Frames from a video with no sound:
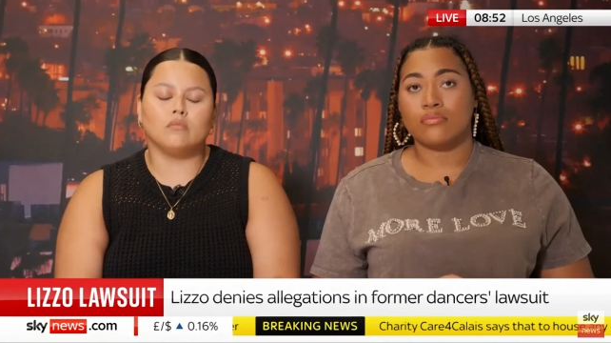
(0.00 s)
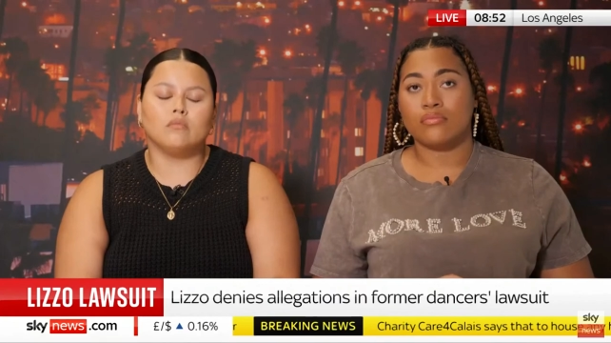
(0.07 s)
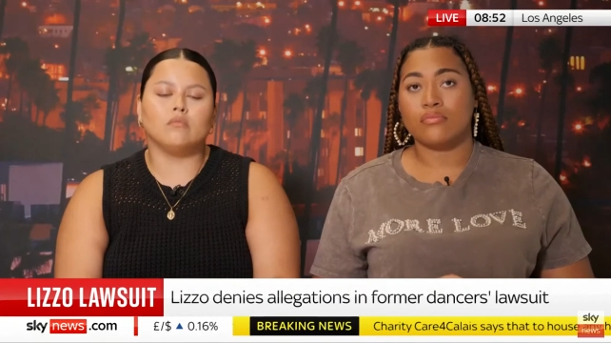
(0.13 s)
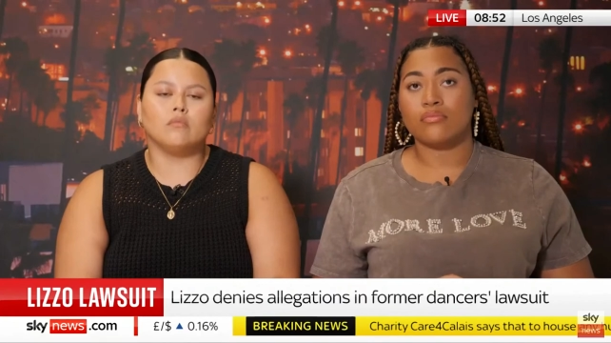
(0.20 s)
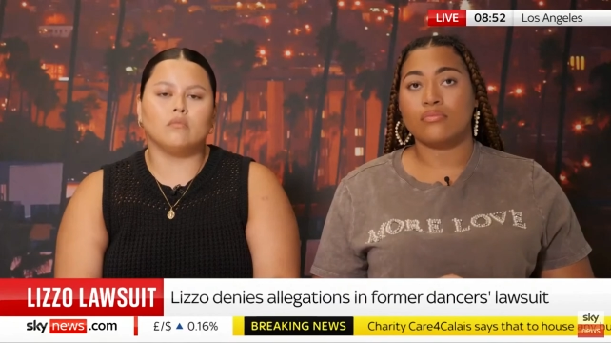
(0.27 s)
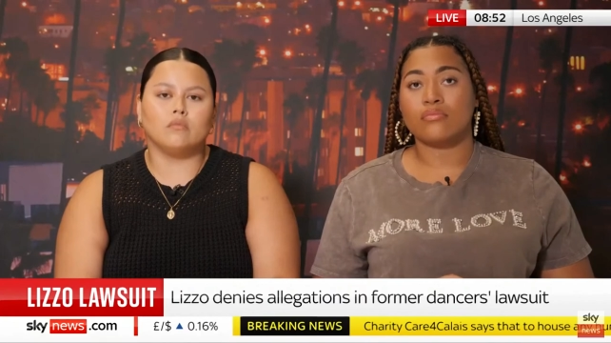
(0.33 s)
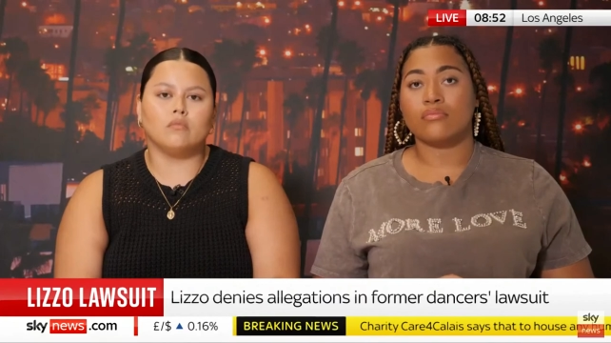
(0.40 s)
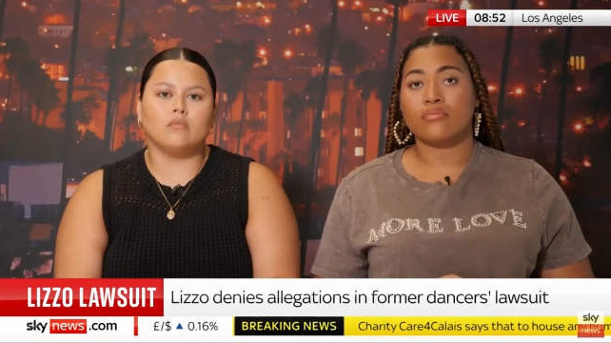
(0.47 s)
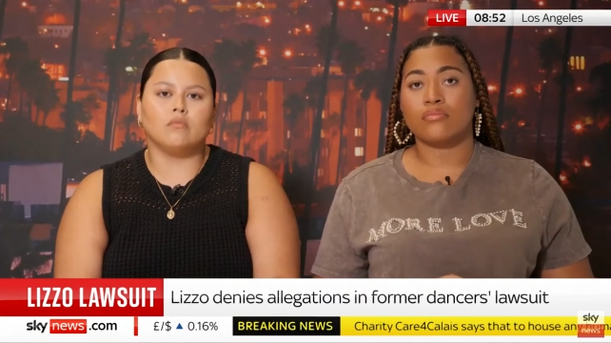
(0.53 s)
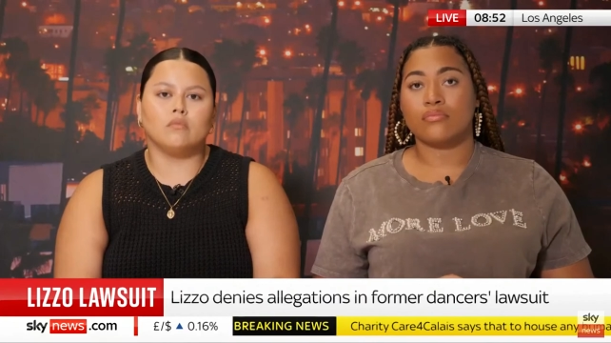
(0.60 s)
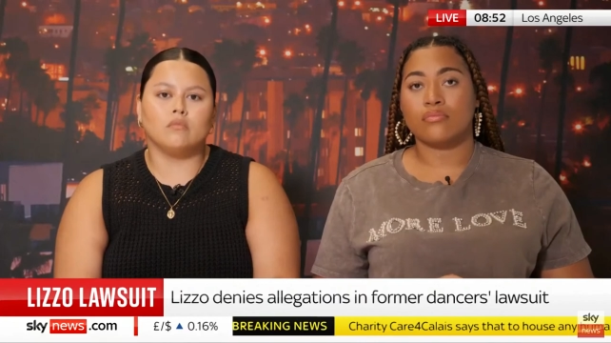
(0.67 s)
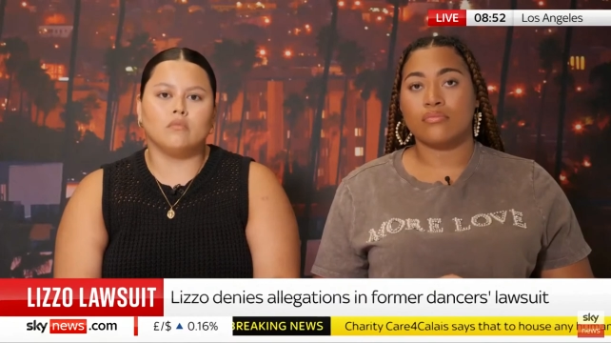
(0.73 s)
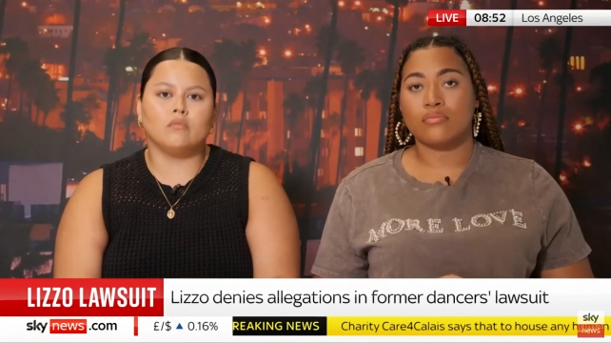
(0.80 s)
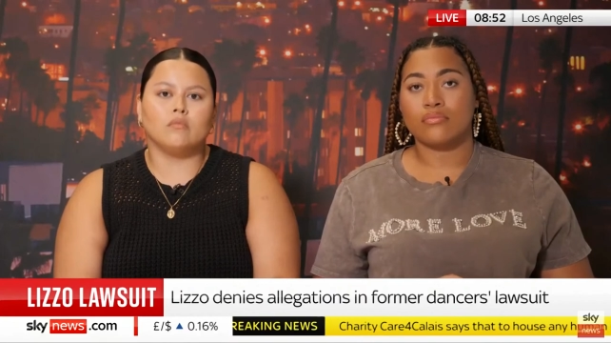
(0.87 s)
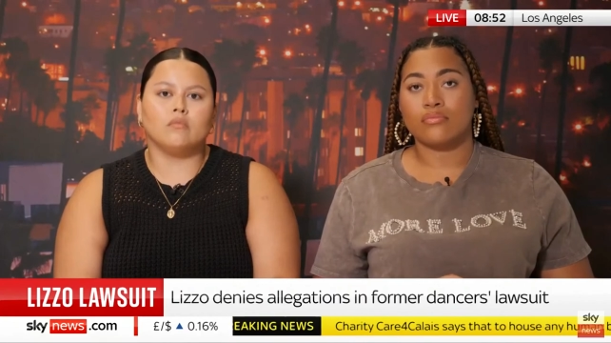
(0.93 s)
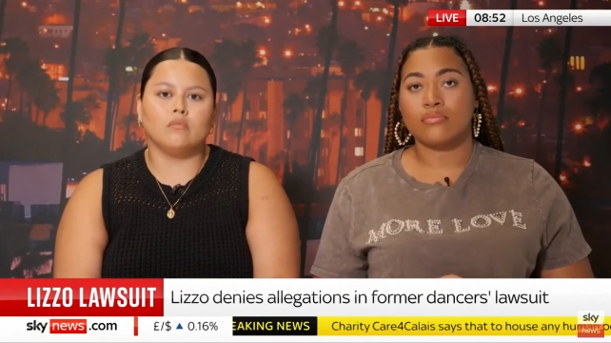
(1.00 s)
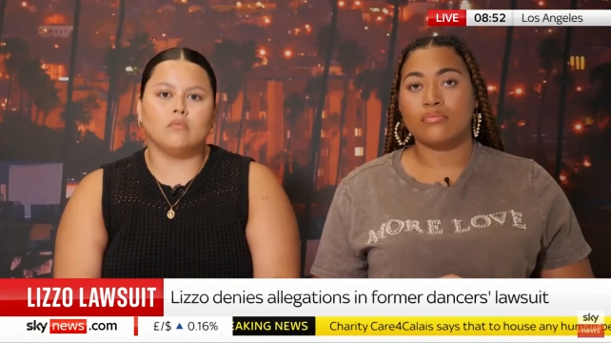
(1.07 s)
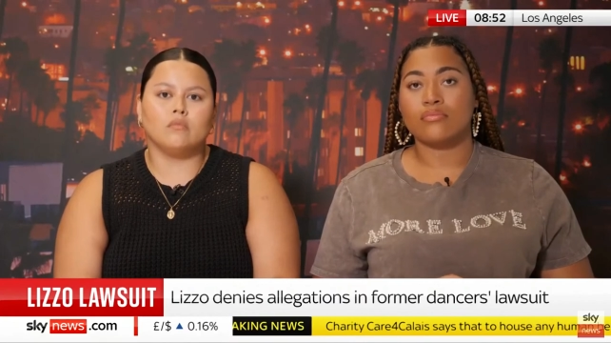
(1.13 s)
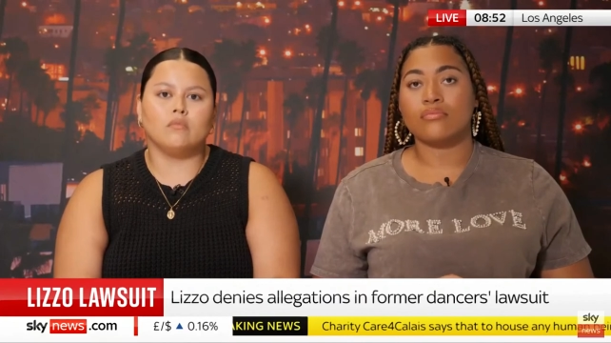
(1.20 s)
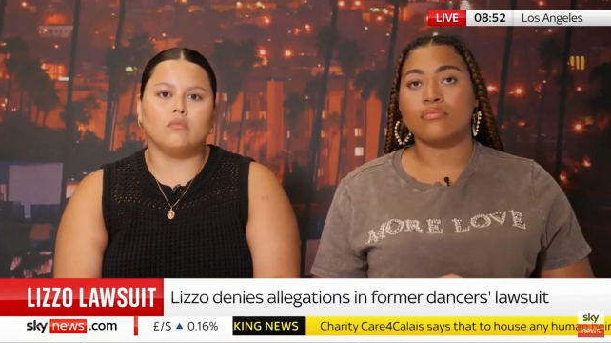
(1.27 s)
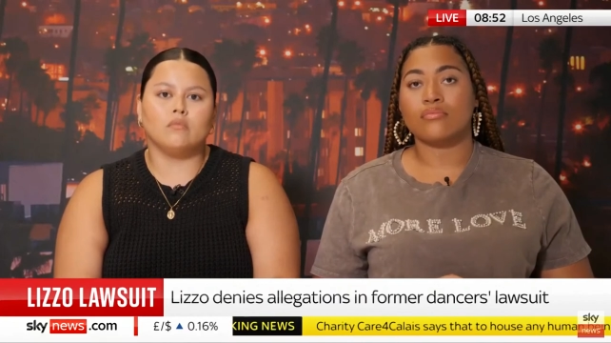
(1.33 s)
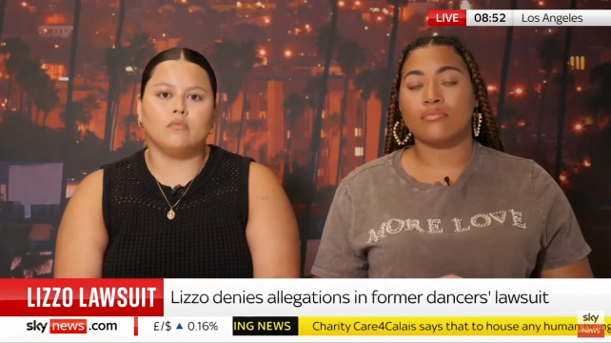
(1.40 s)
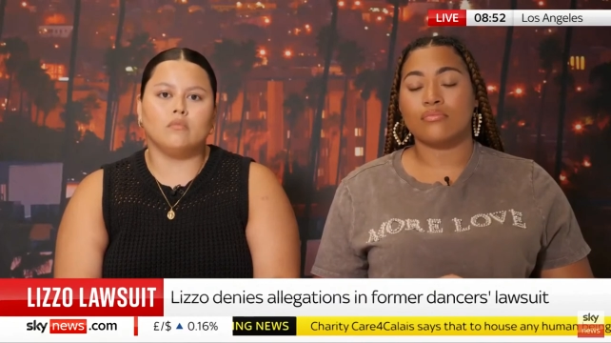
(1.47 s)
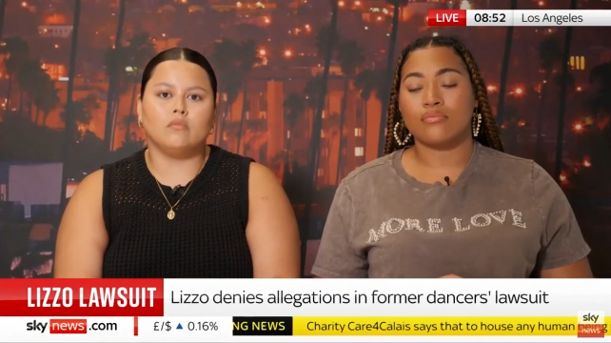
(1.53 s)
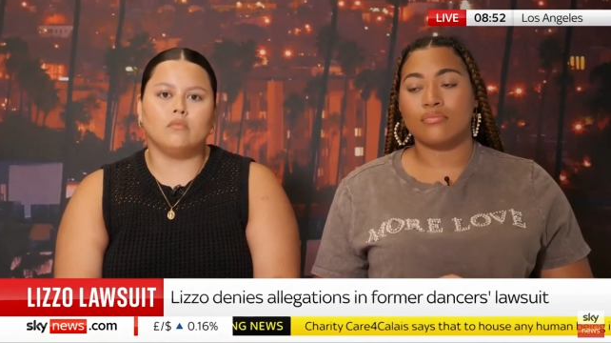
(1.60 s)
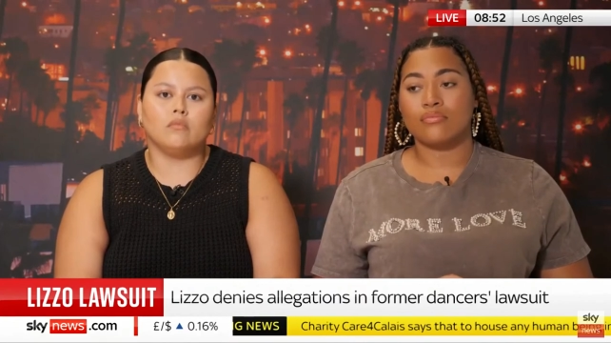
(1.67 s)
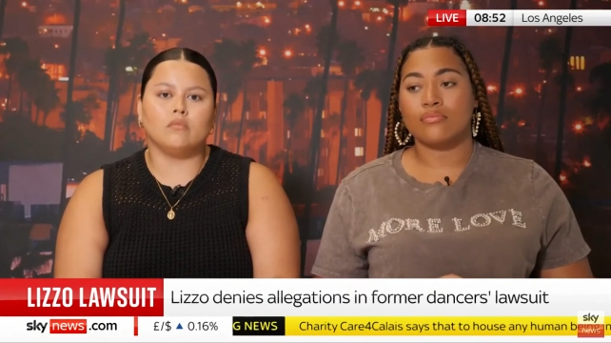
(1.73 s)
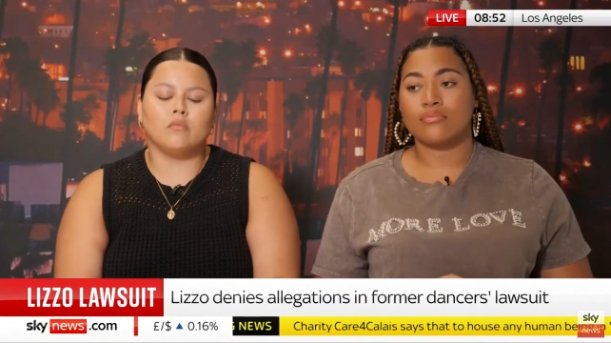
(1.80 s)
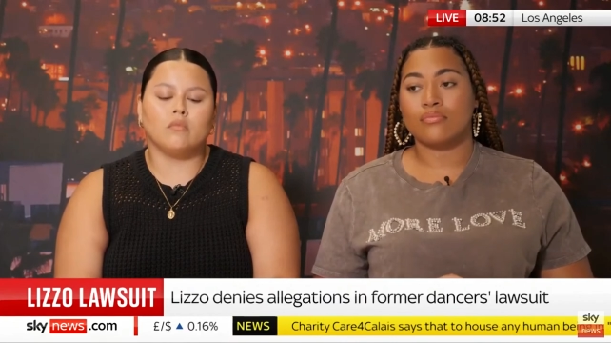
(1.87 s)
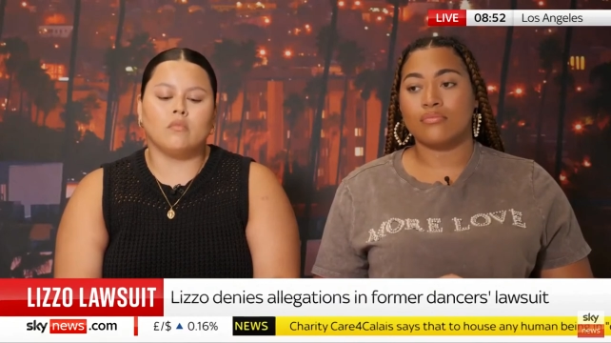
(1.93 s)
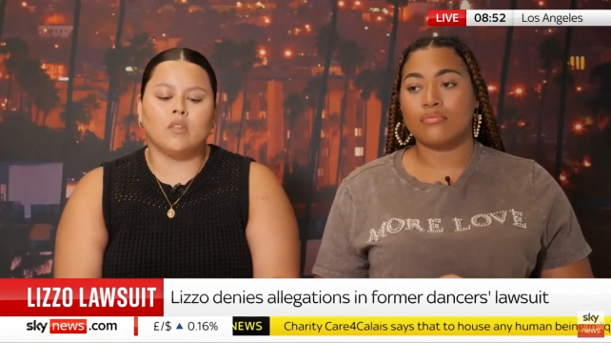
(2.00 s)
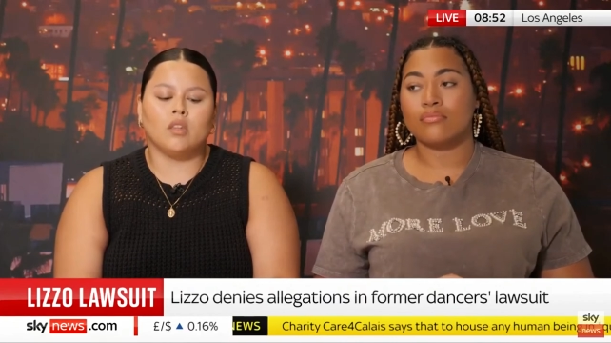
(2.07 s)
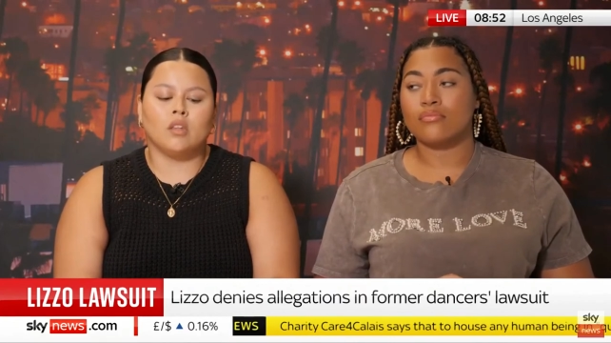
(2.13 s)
(silence)